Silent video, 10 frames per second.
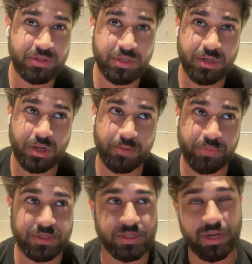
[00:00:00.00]
whether
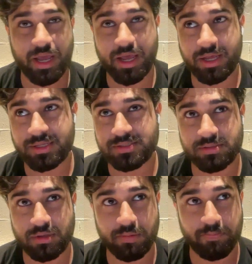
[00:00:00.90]
a person
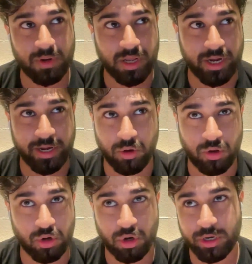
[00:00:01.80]
has
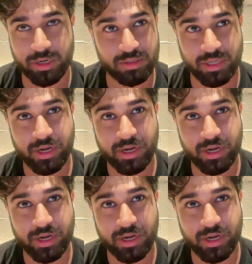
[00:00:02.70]
replied or not.